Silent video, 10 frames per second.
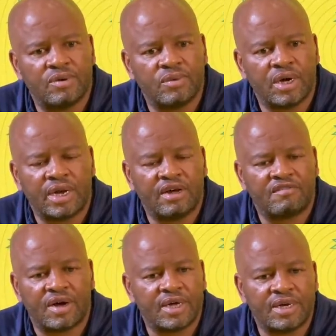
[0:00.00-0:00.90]
We are
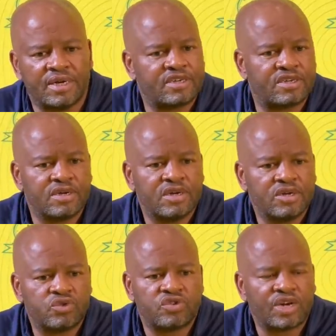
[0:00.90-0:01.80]
never in it
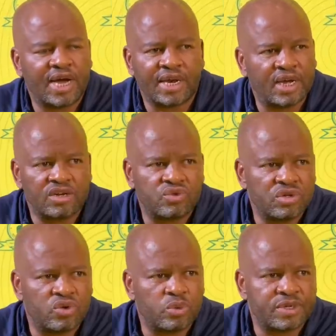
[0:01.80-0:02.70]
to try and get to
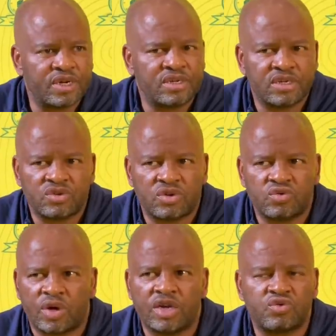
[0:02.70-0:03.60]
the group stages or
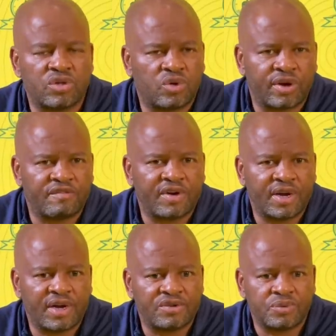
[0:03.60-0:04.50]
to get to the
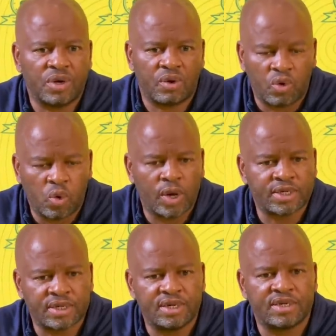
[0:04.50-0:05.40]
quarterfinals. We are
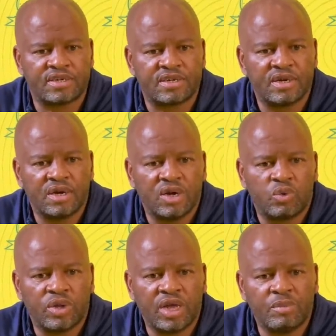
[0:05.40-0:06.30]
always in it
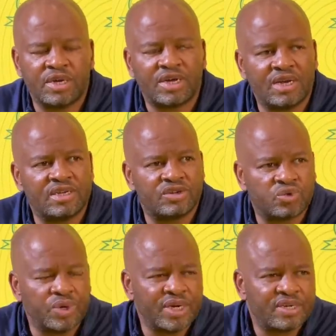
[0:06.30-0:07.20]
with a mentality
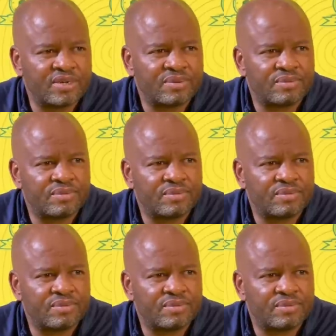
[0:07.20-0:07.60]
to win it.